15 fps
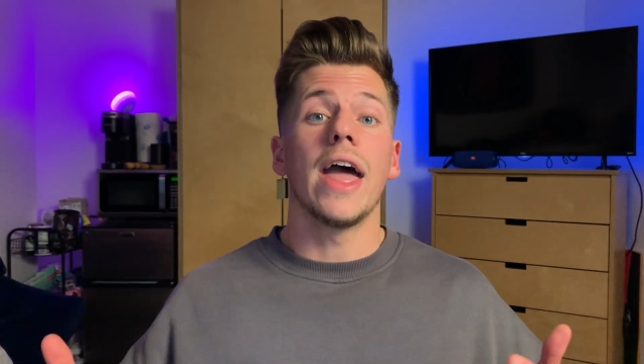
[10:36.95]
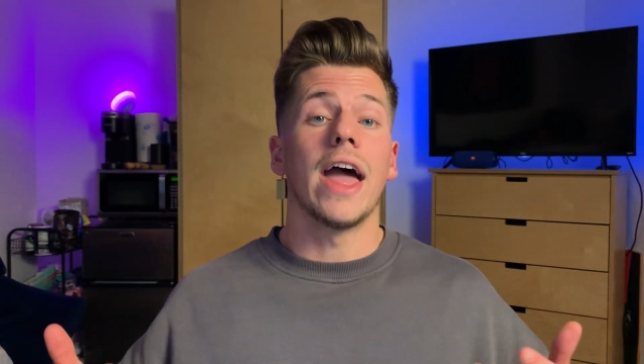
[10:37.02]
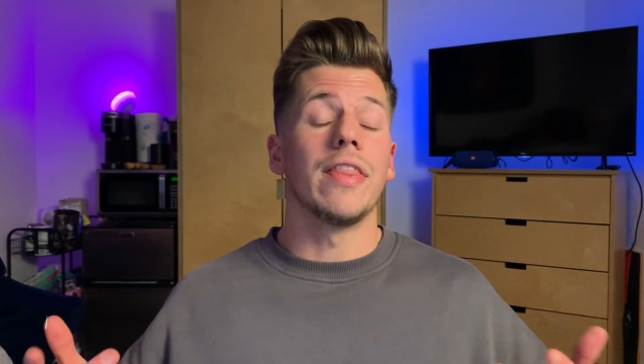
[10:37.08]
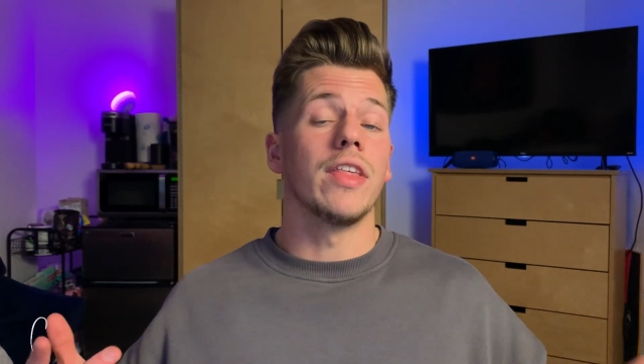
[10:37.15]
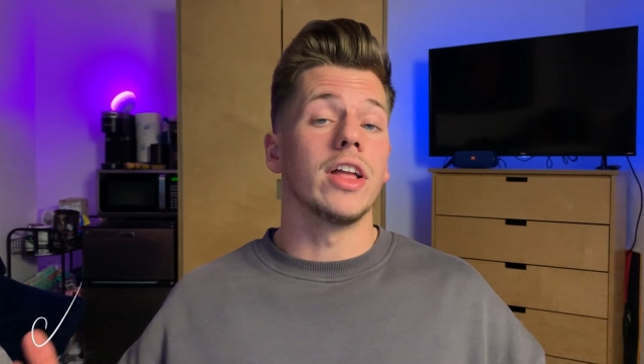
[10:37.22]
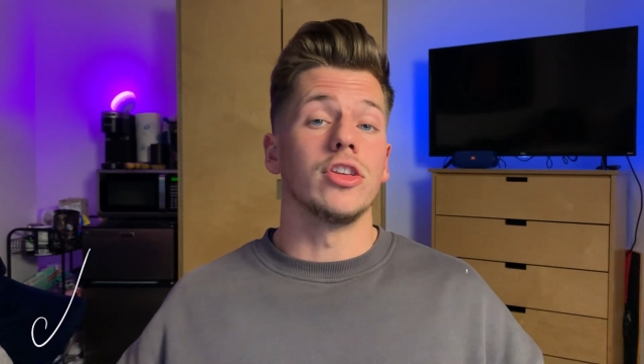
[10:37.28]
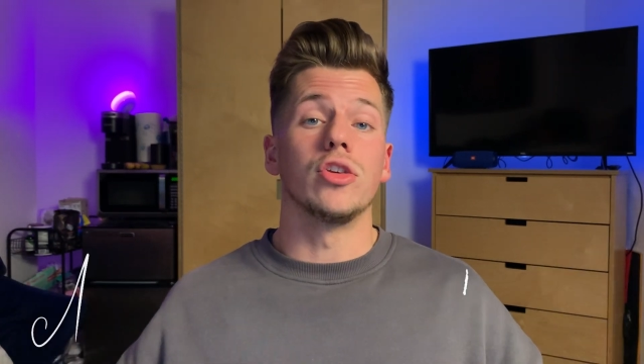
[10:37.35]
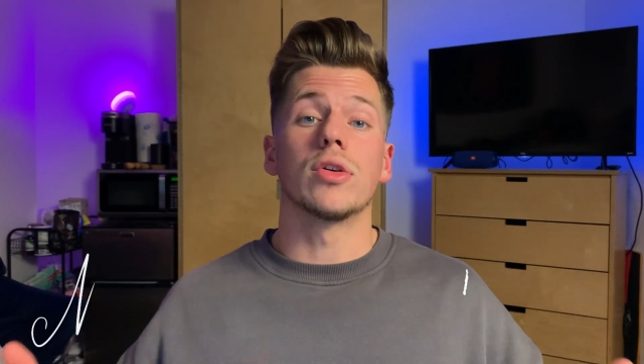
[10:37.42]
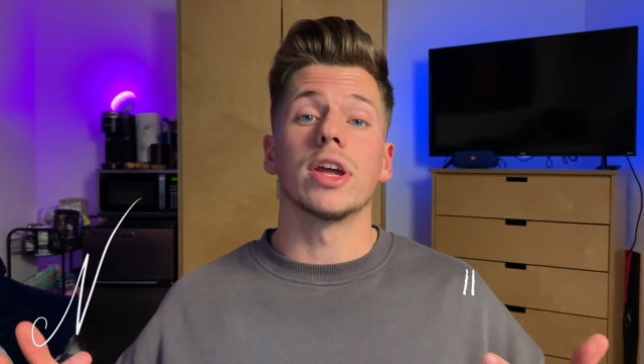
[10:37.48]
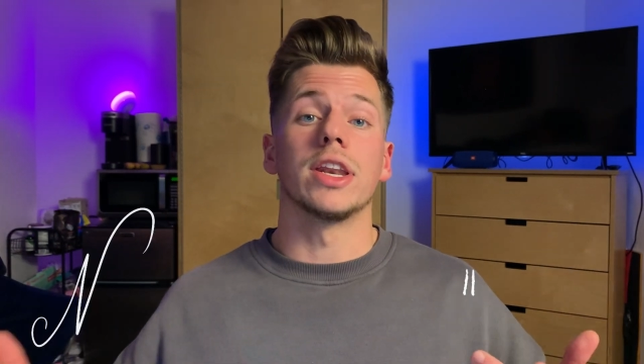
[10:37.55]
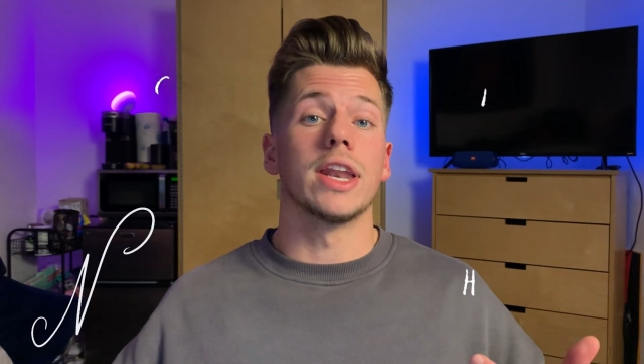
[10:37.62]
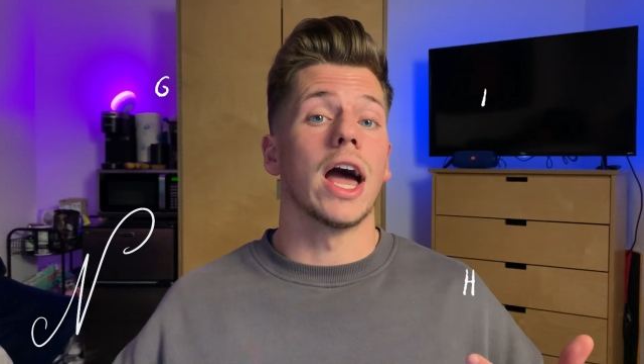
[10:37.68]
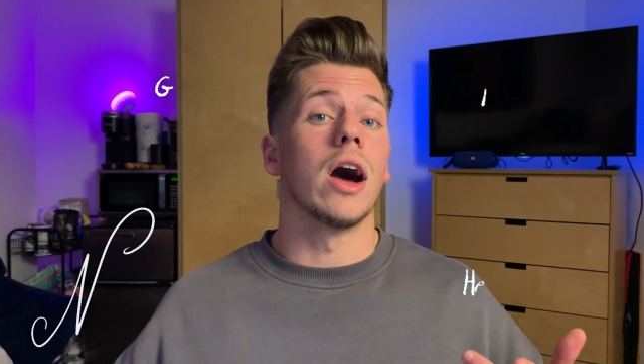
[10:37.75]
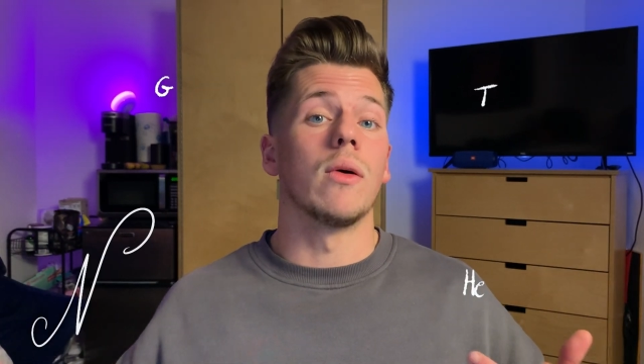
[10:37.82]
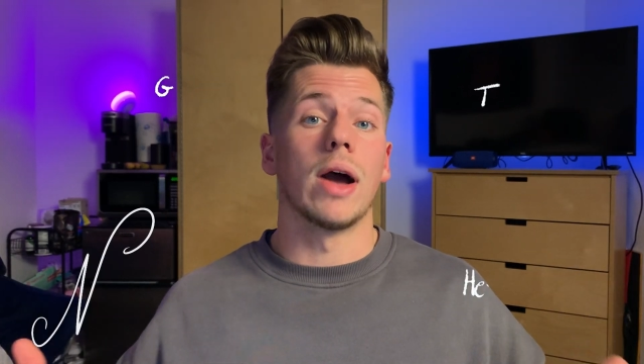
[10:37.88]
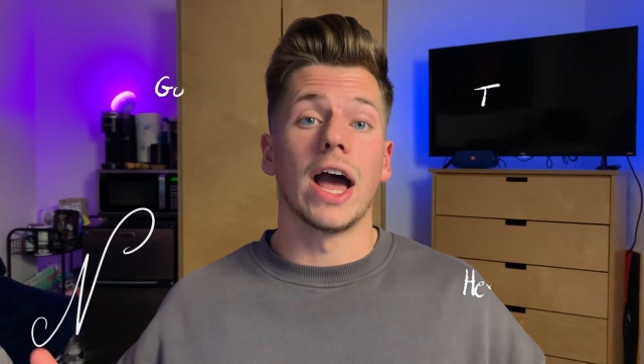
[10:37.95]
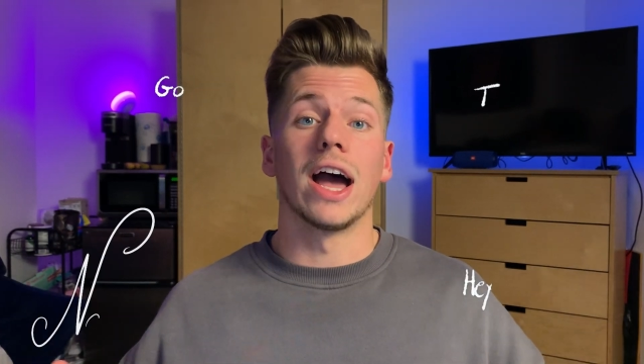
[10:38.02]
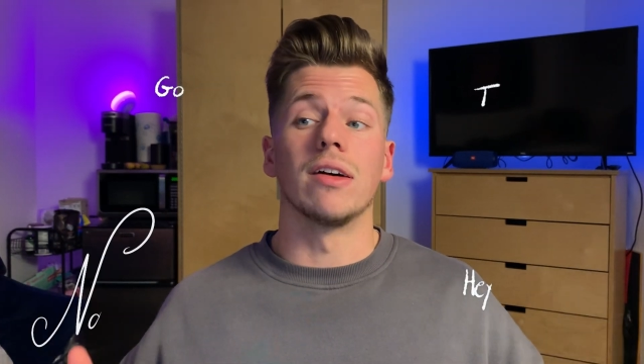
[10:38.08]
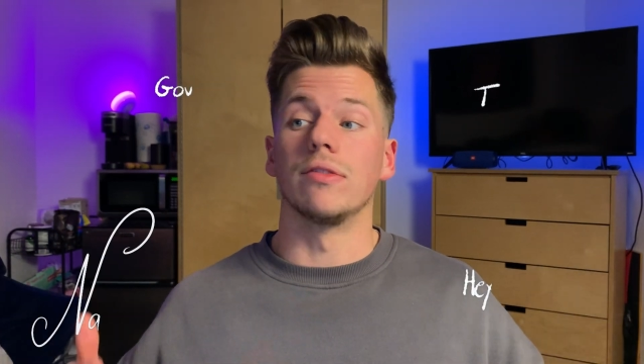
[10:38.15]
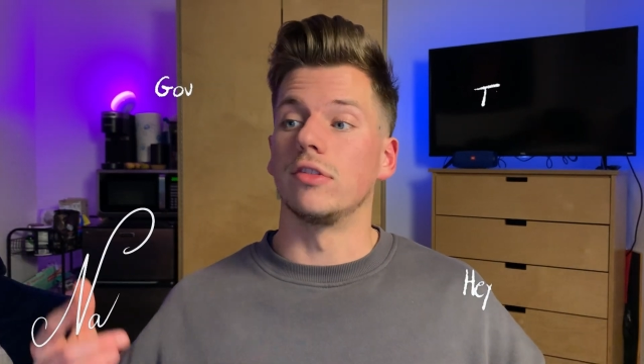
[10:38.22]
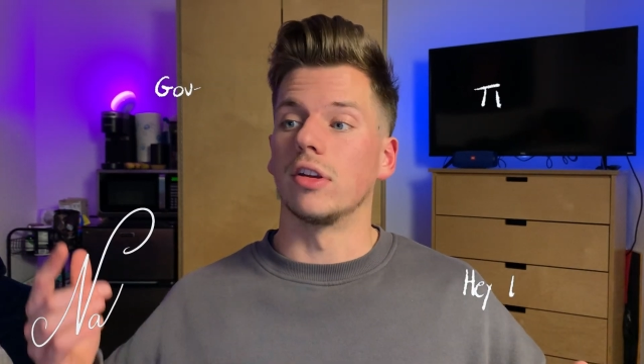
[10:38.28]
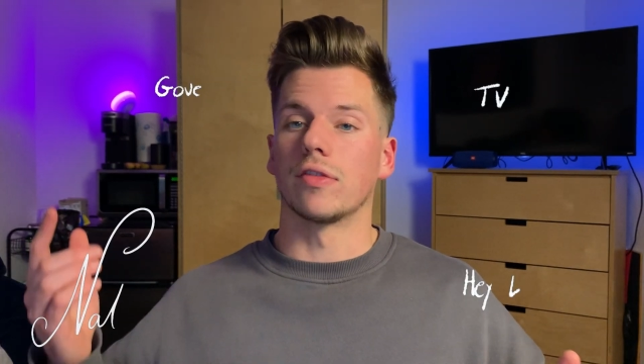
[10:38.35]
And then you can now
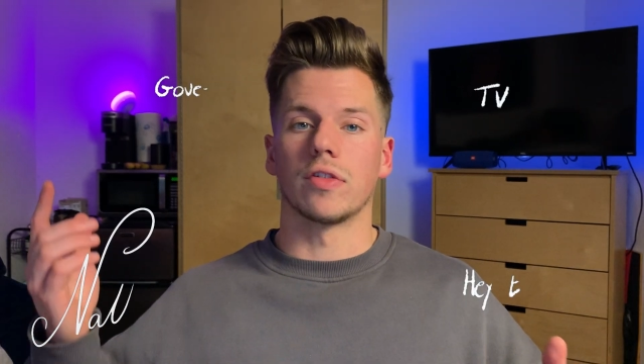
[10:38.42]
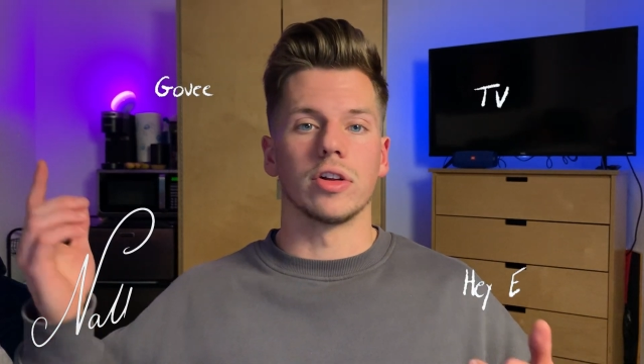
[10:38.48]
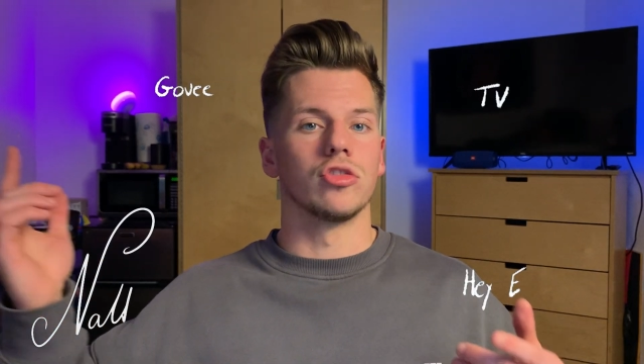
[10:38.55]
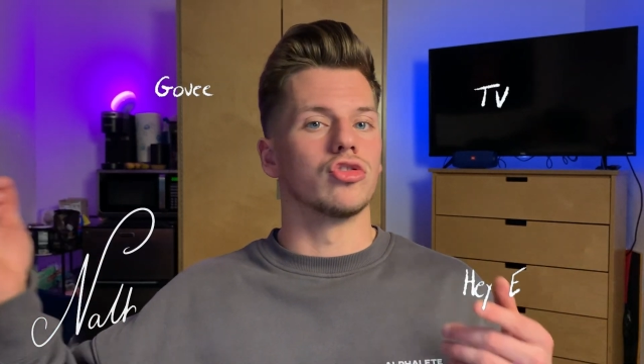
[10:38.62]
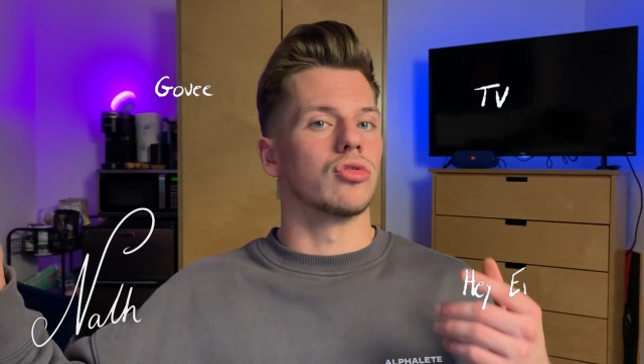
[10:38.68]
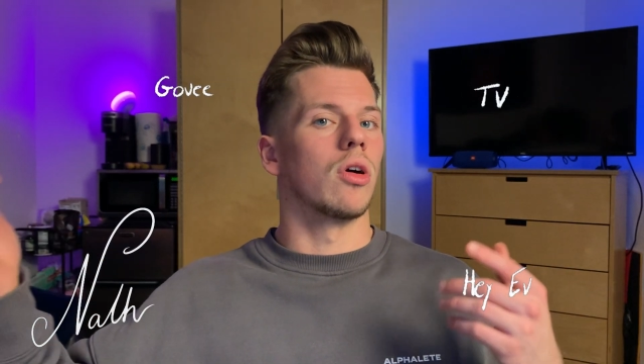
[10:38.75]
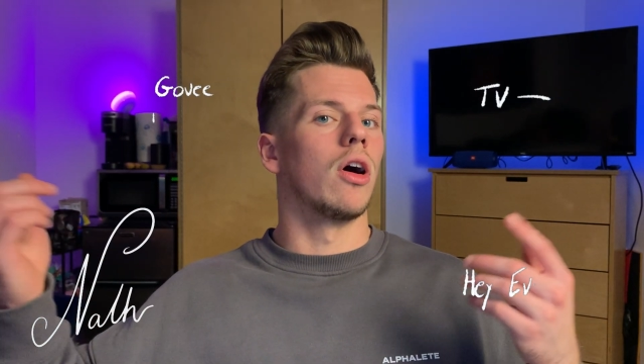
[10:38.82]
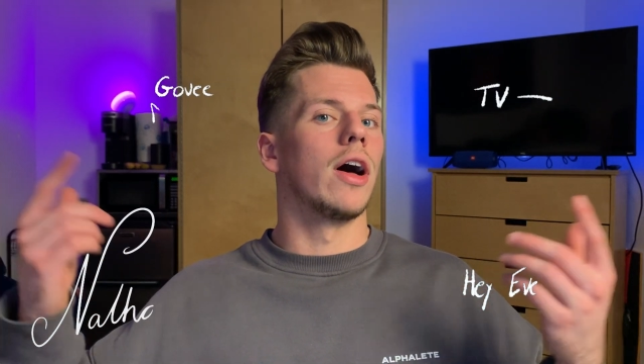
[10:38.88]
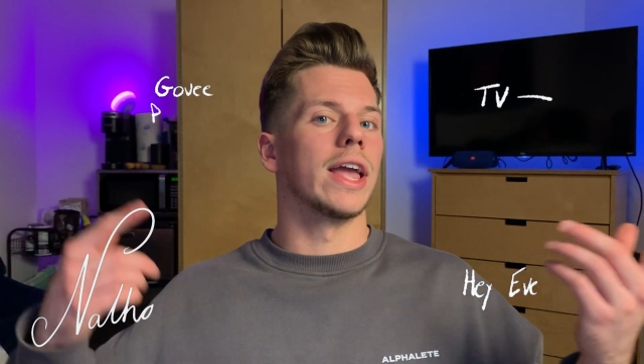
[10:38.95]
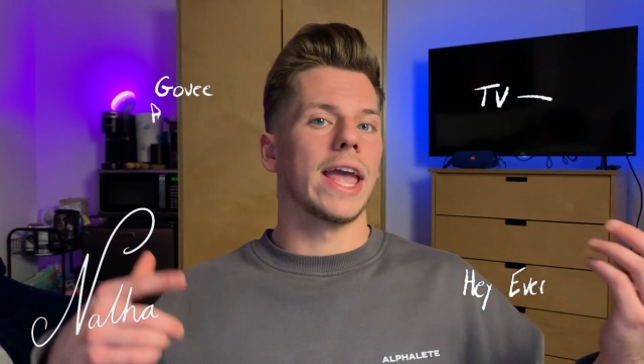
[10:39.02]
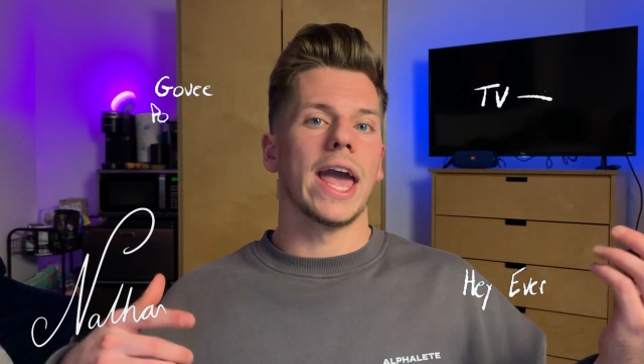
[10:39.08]
have different drawing